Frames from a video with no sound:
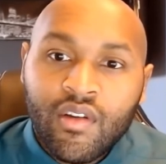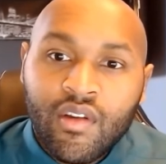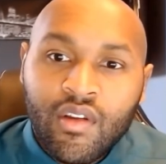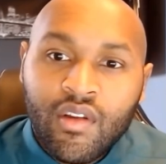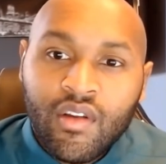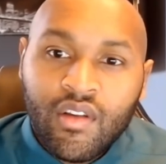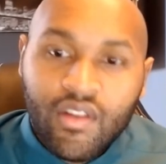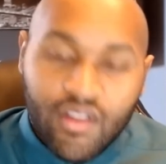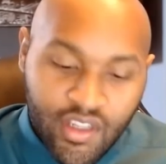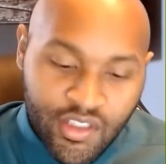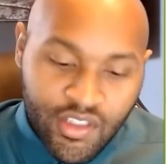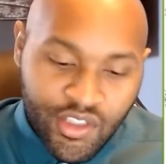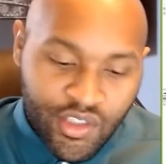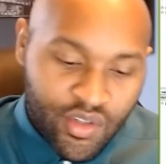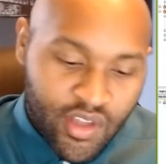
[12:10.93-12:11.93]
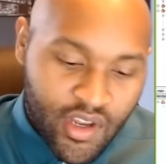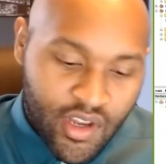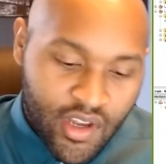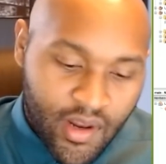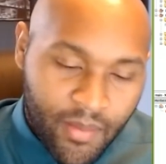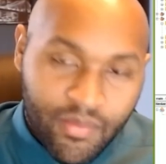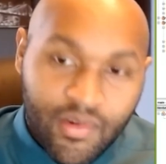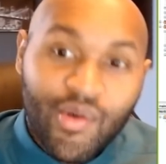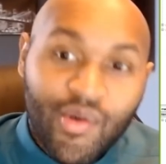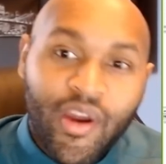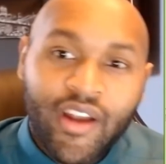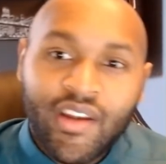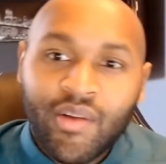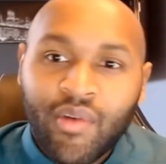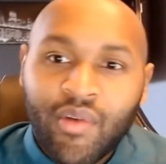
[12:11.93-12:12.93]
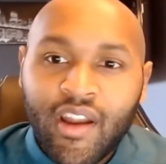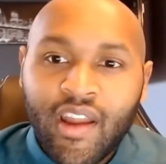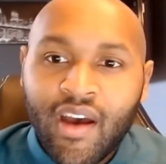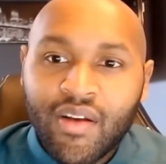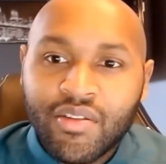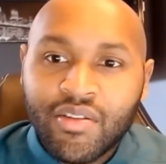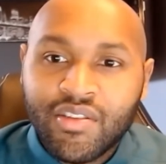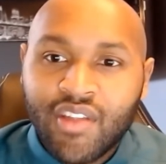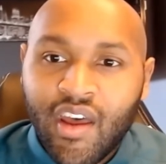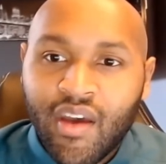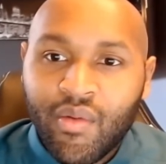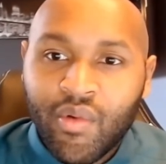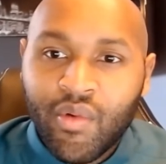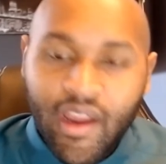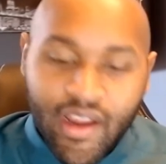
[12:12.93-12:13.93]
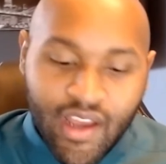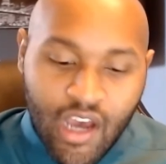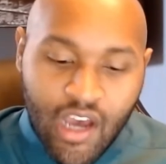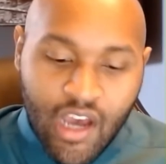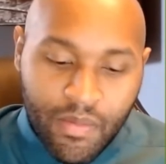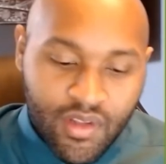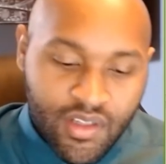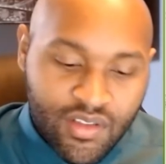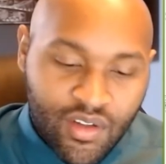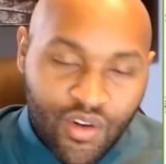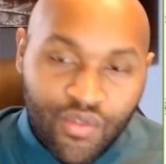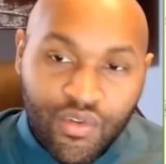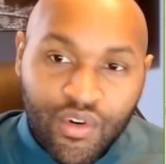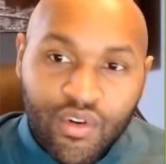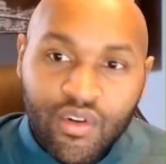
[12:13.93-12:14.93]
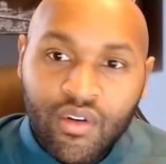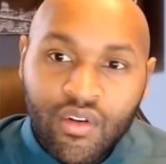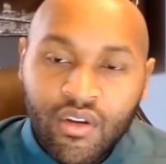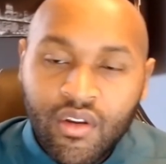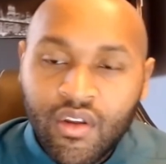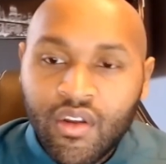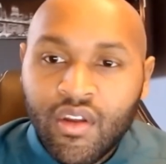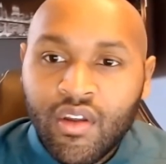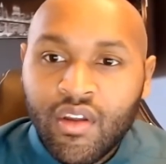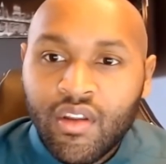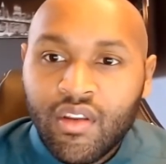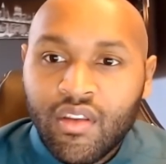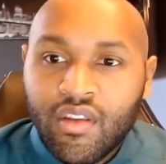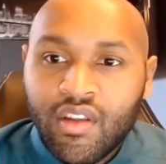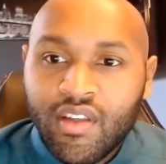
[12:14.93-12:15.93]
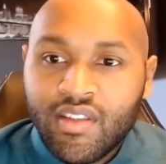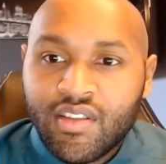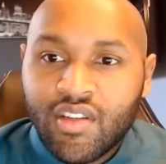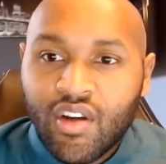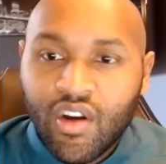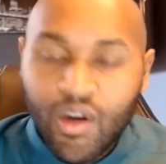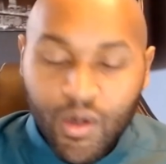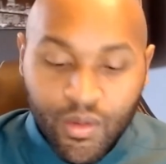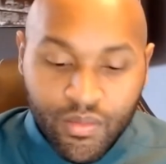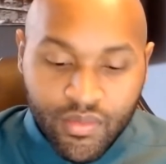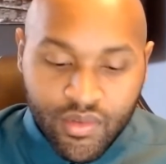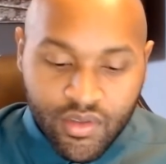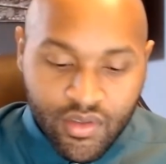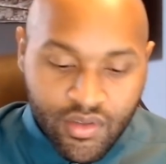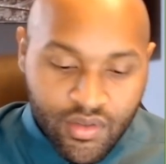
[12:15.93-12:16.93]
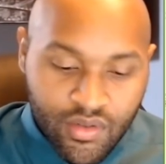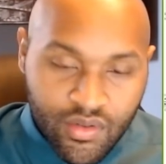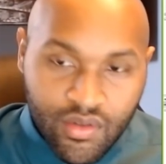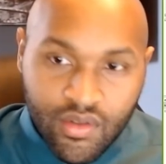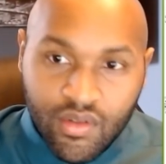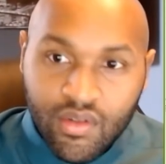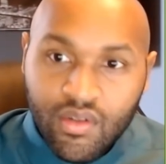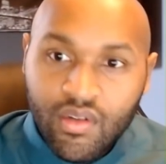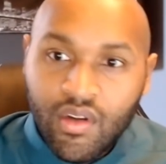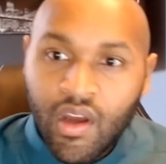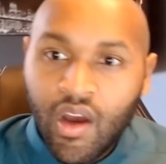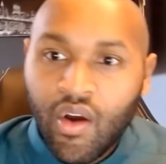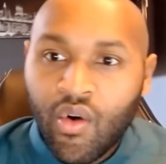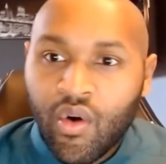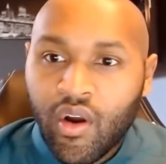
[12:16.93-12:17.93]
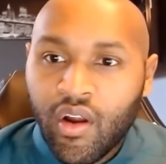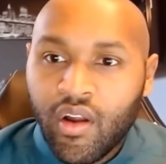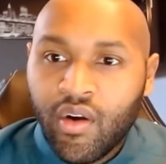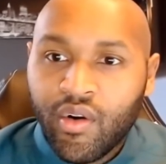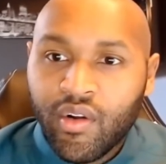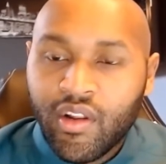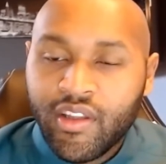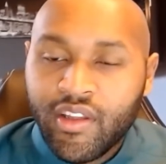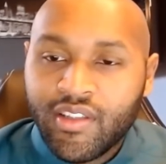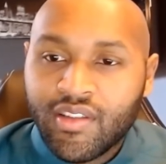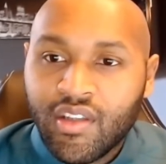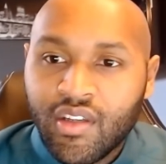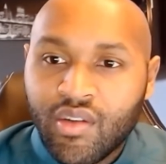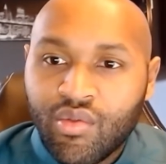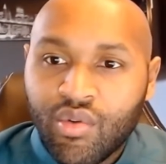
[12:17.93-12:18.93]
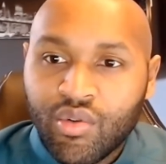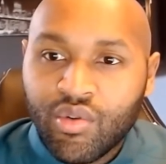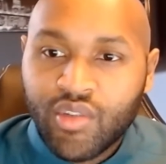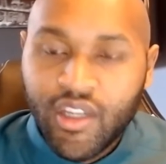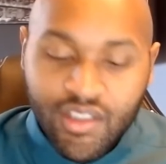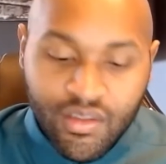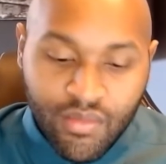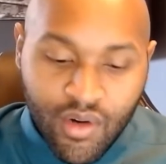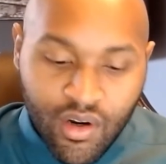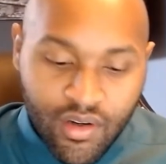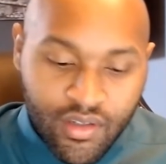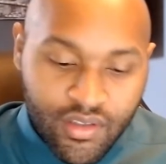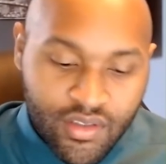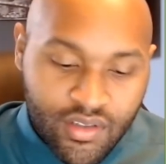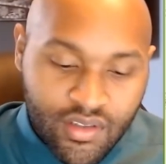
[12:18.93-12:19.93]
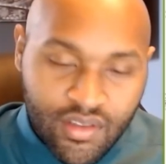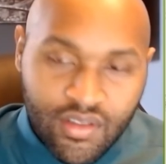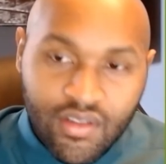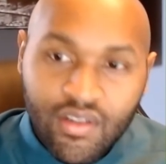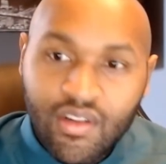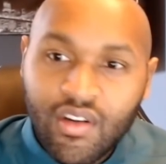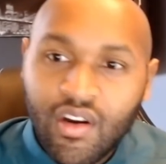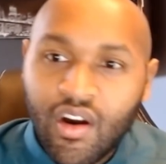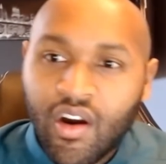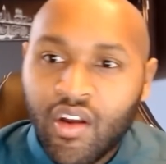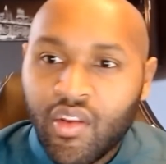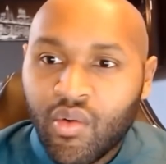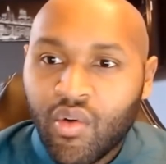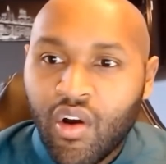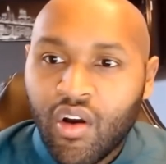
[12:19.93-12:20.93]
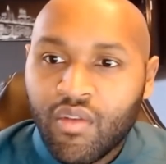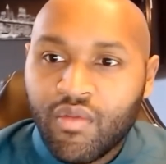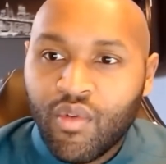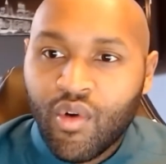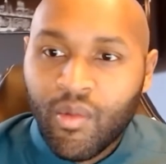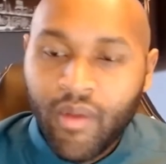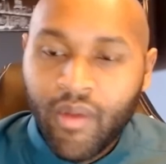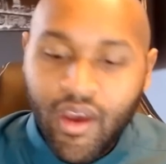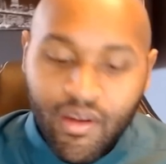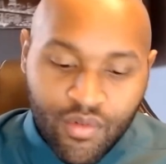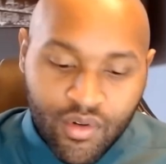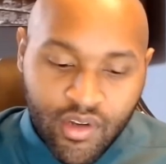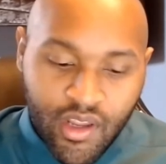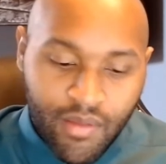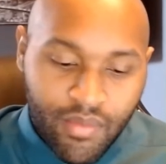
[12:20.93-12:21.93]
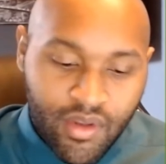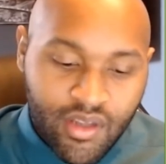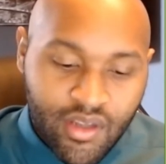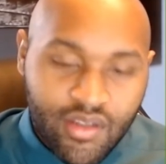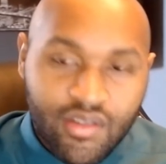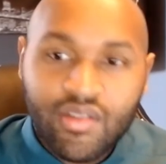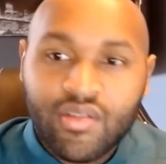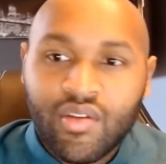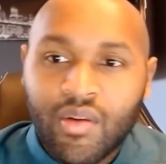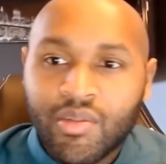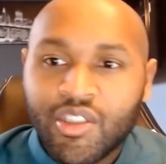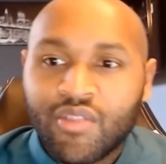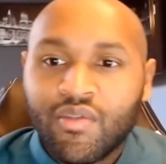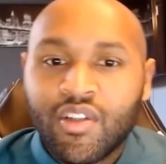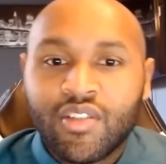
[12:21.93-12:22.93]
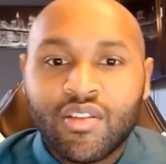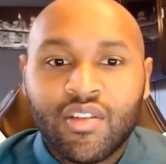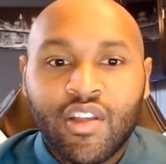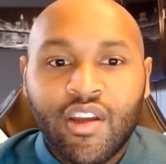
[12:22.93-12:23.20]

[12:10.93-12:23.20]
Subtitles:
The issue that I'm correcting right now is that when I copy this over, these terms, or at least the quotation marks, are in the wrong format for NetBeans, so I'm just fixing that.